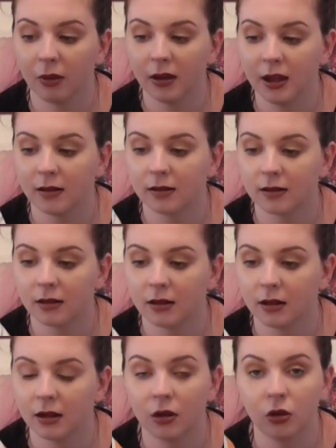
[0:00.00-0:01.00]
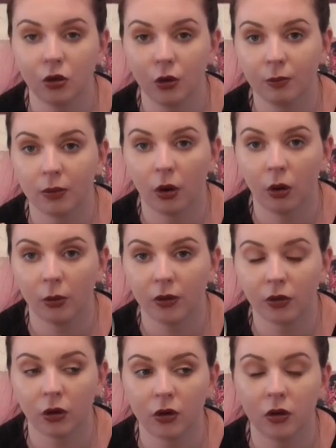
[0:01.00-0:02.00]
but yes, soup
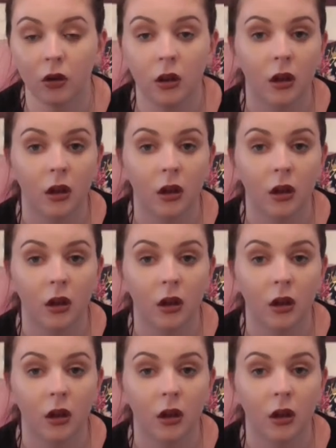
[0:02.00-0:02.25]
always good.